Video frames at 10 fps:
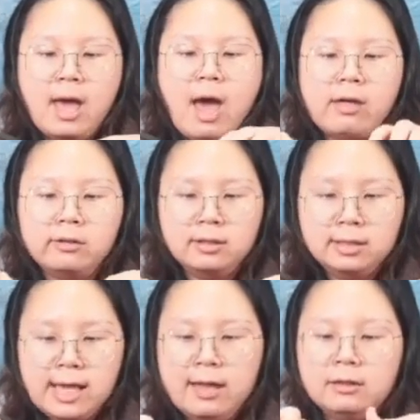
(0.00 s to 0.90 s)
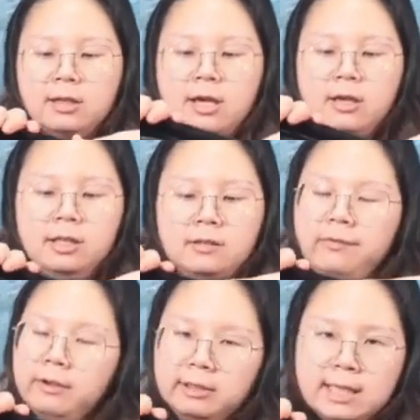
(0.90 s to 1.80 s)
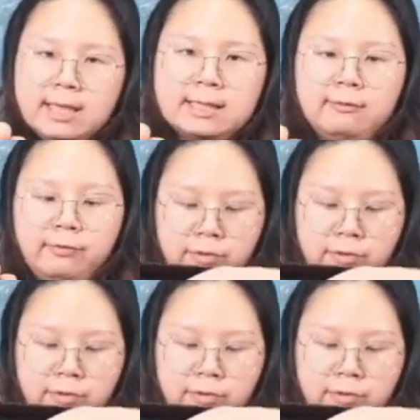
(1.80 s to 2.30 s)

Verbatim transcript: and then it's very easy for